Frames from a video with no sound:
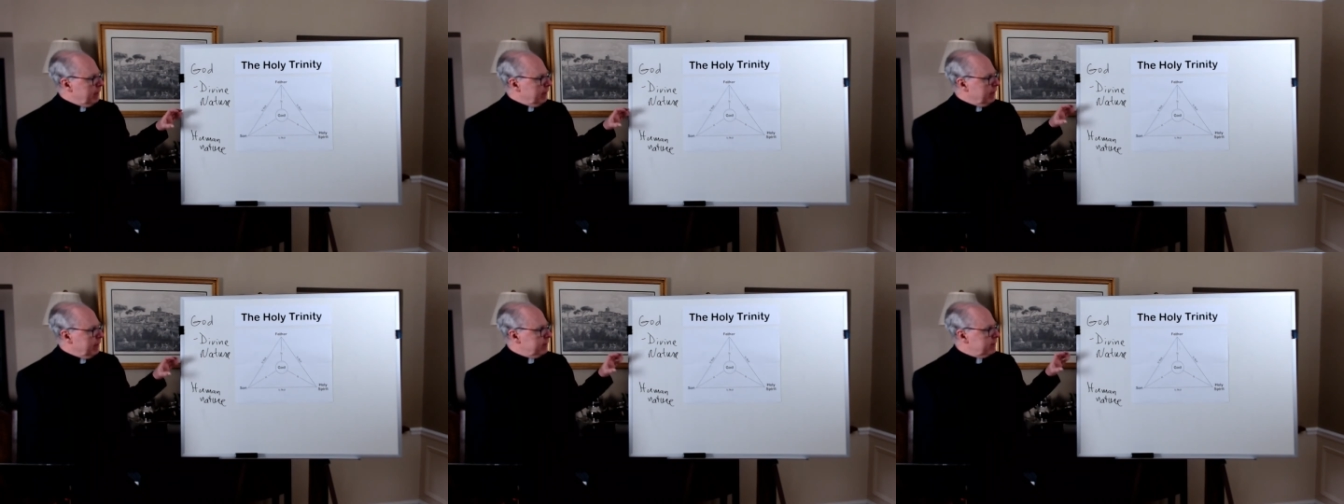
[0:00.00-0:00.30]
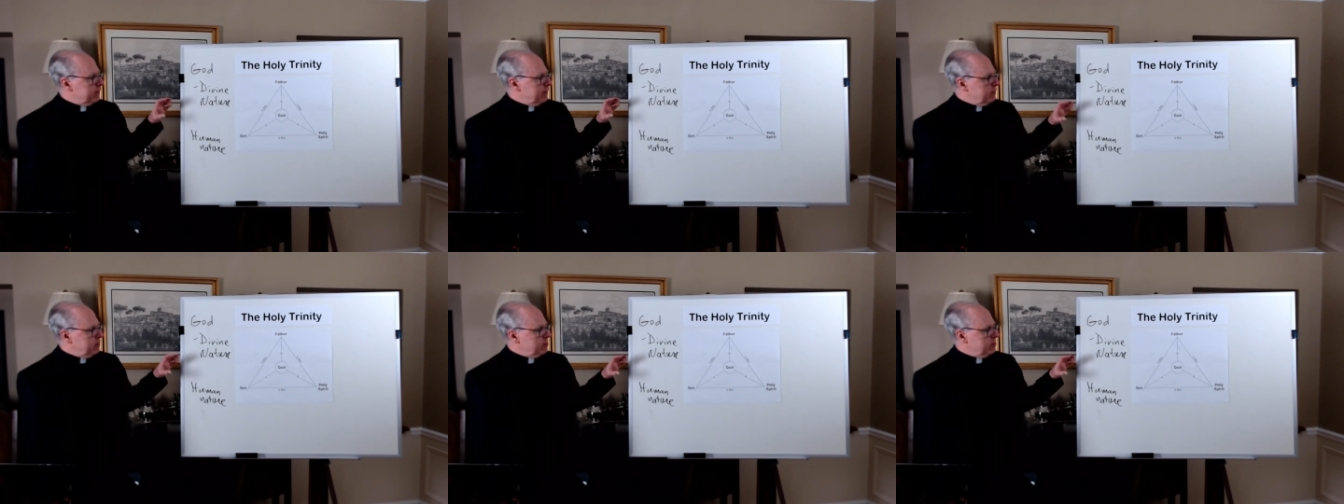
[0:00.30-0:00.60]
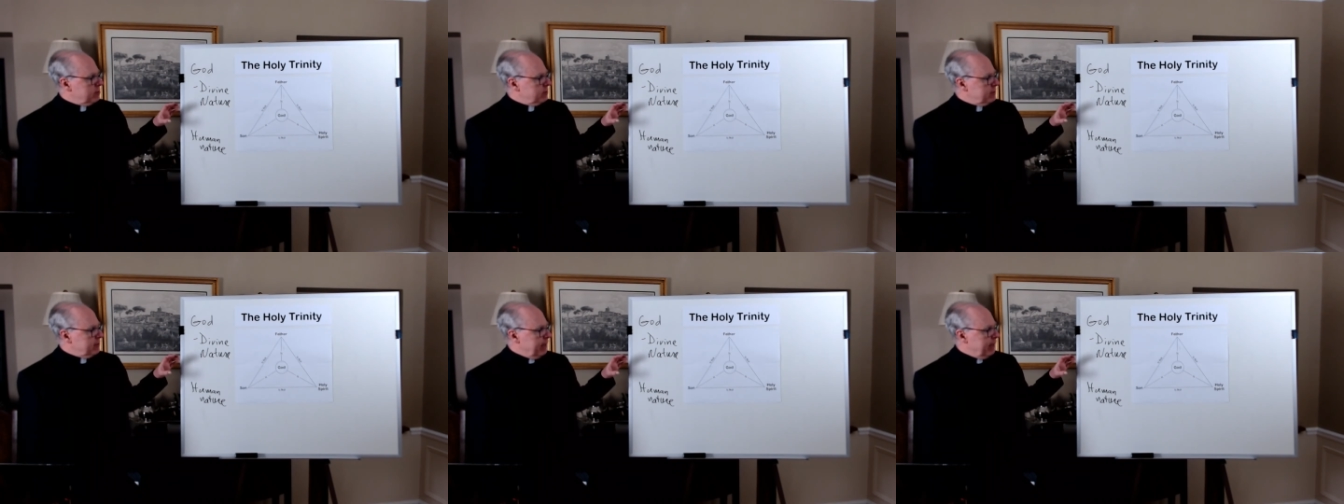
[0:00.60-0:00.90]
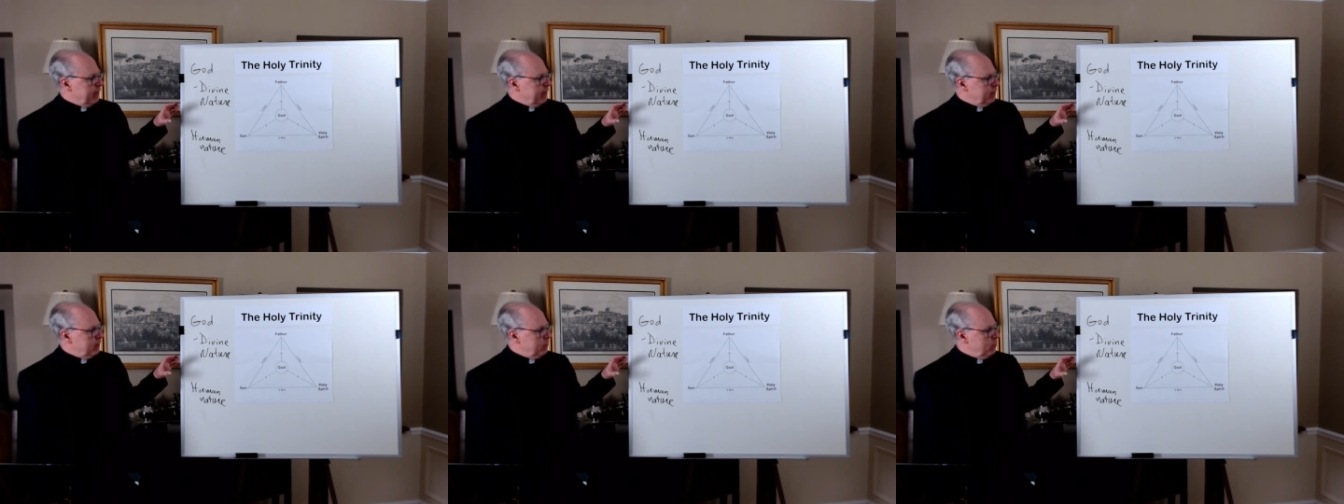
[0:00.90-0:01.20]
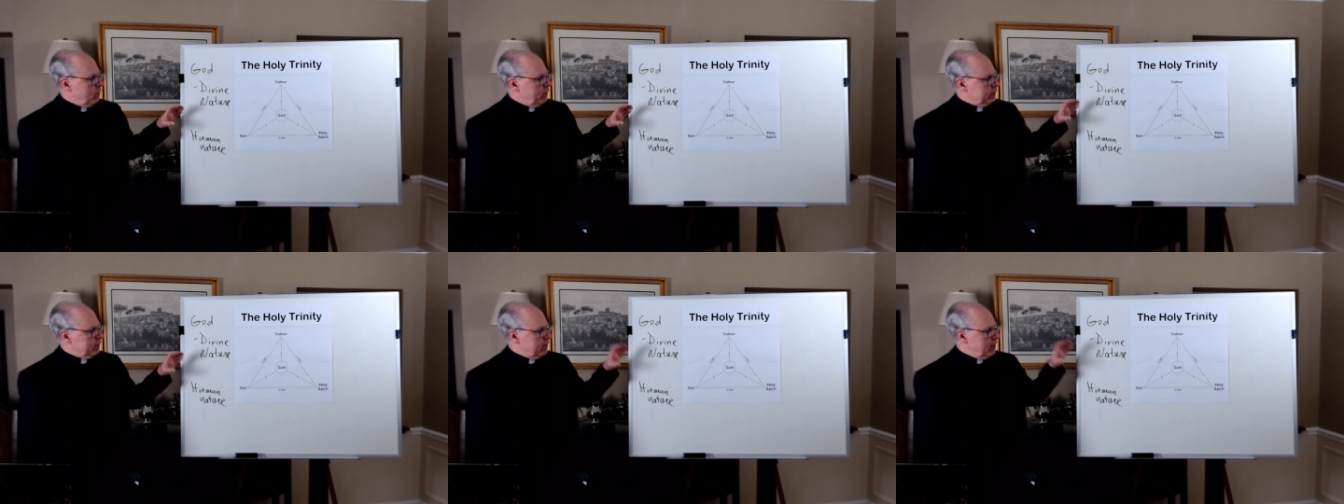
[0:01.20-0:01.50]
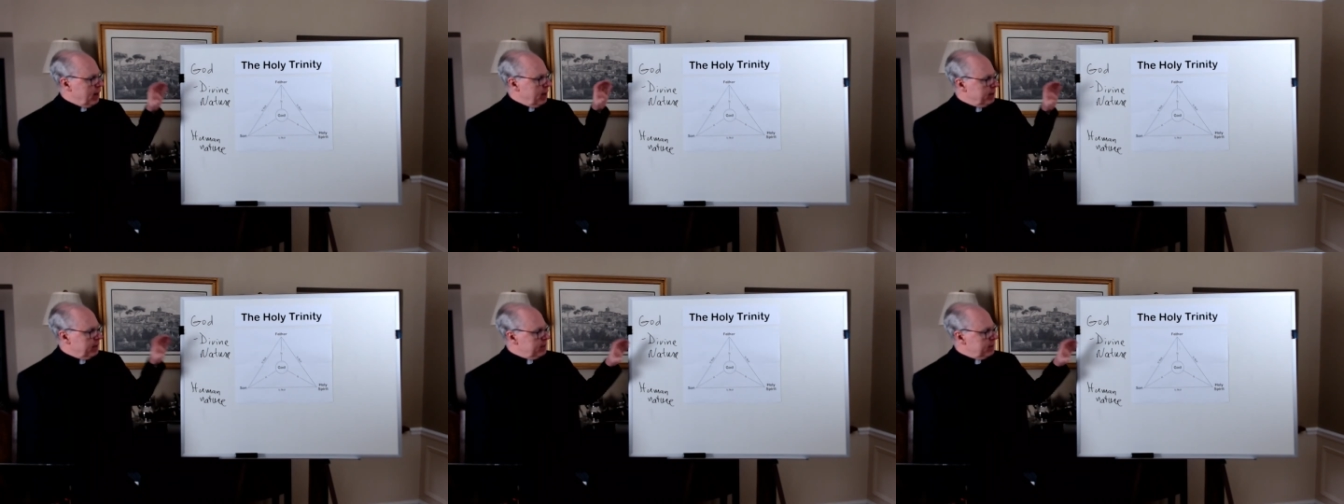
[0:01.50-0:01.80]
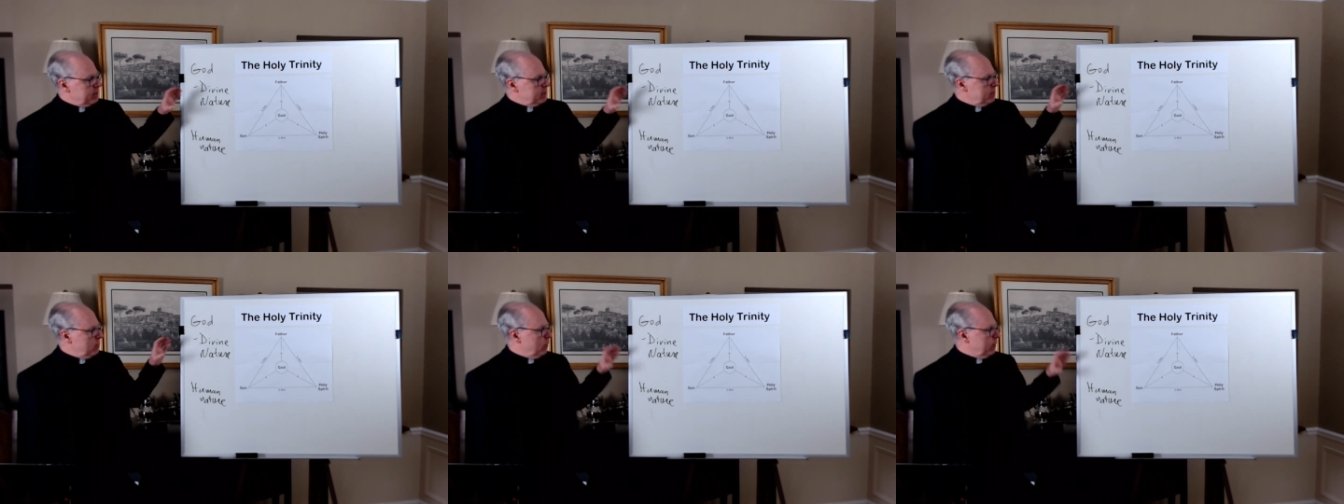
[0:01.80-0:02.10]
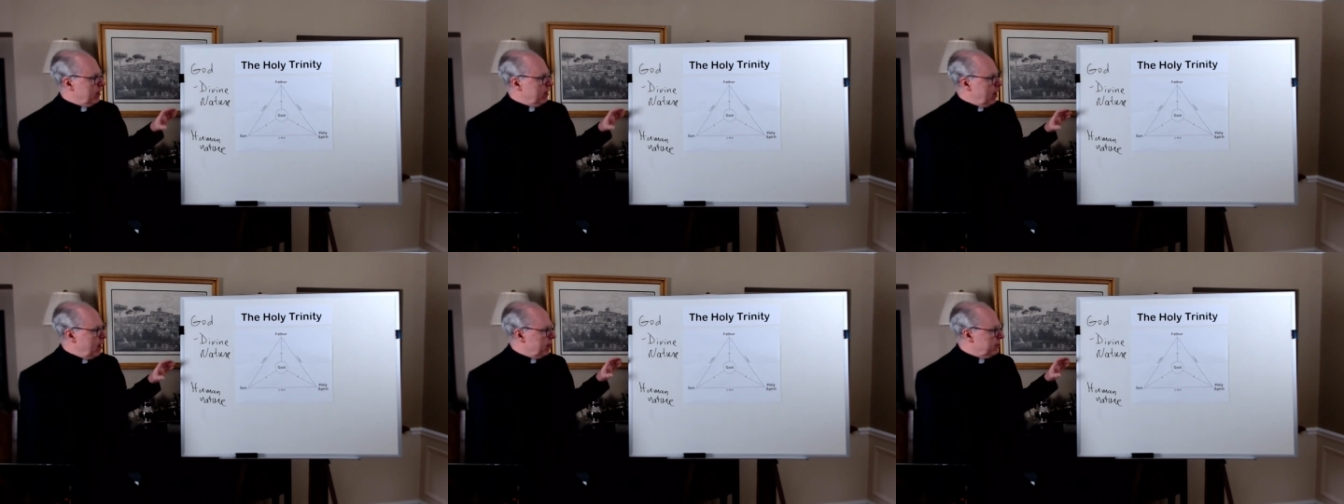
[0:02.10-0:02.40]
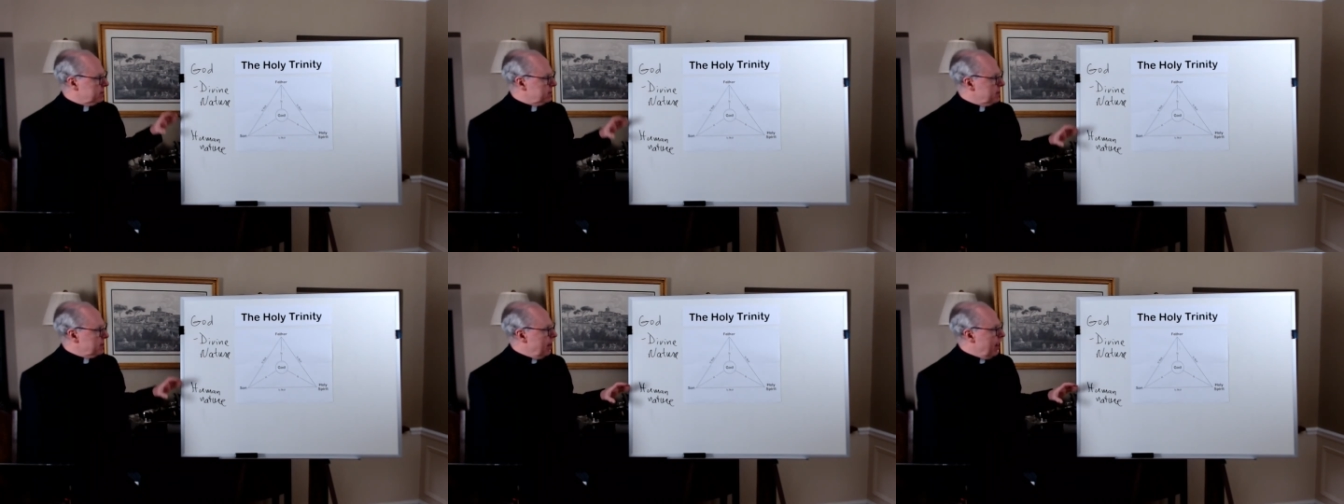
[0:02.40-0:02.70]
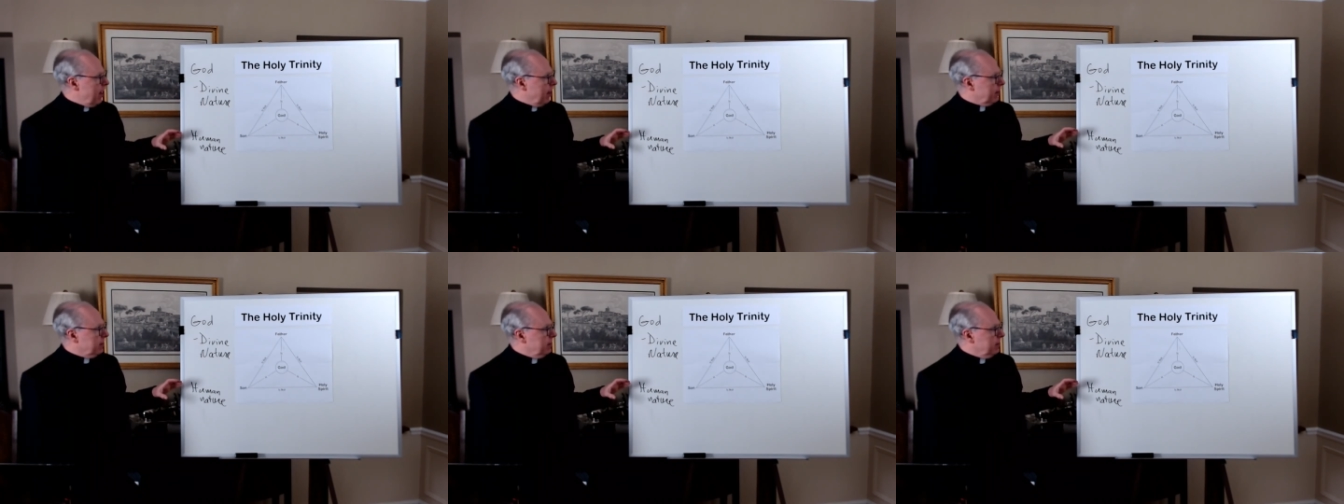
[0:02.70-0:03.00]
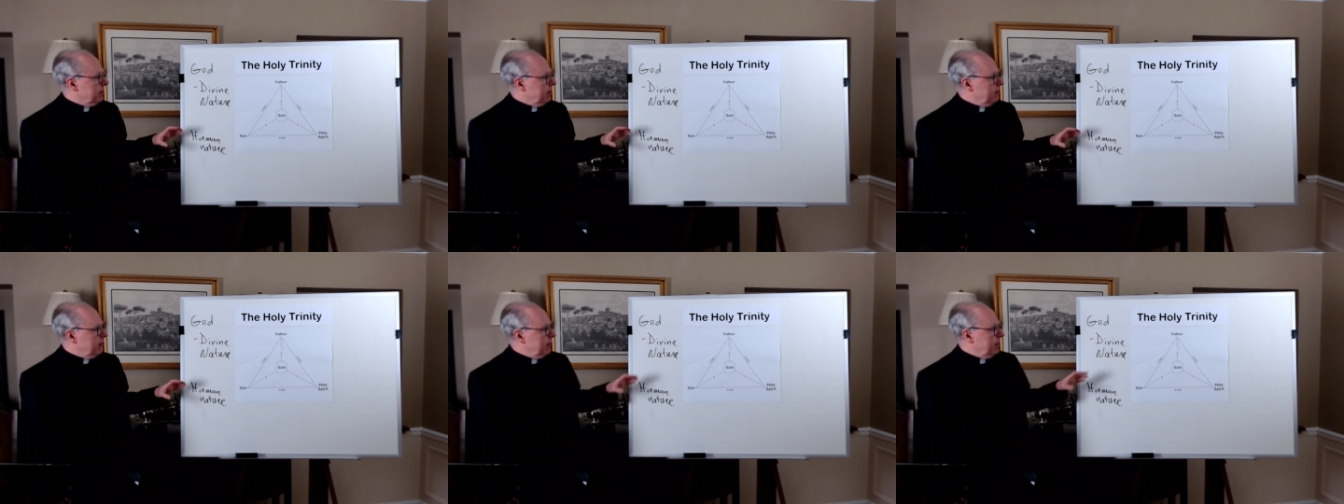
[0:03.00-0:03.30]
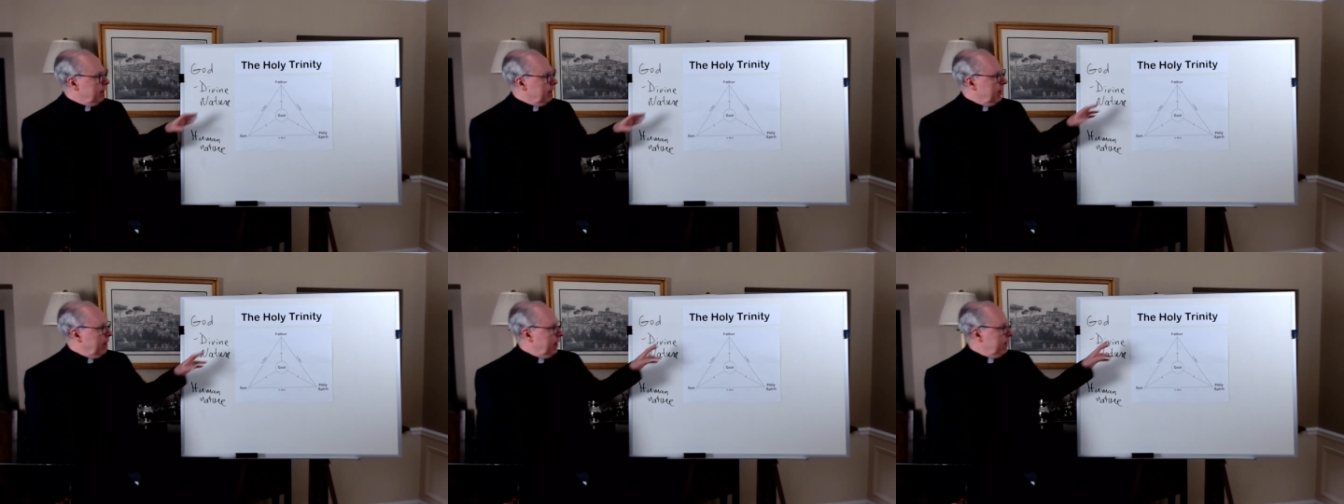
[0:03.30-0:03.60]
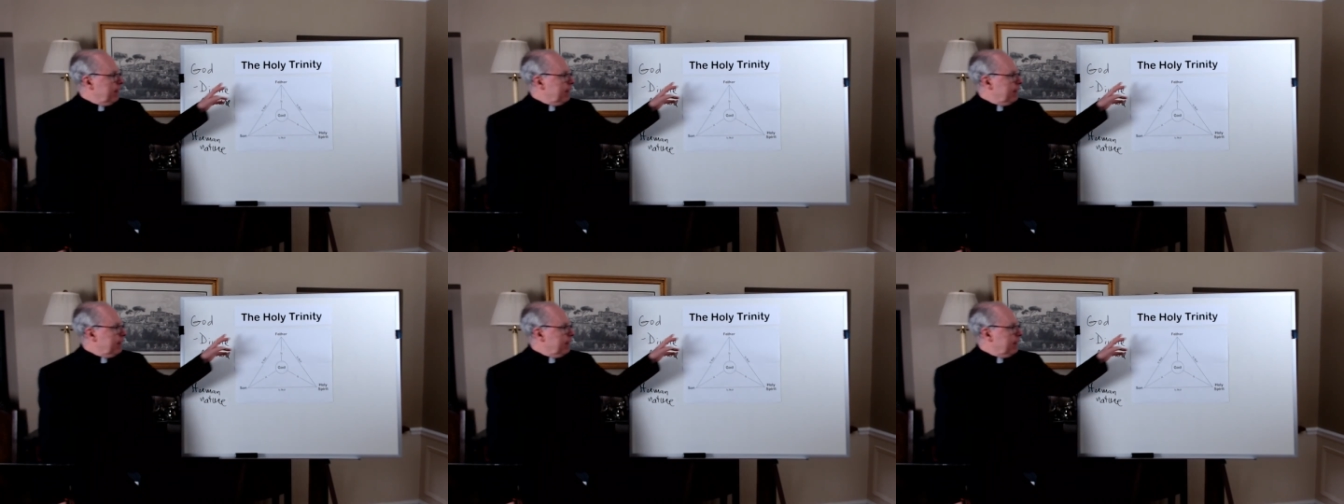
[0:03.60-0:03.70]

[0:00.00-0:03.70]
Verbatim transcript: is understand what God is and what God is not. And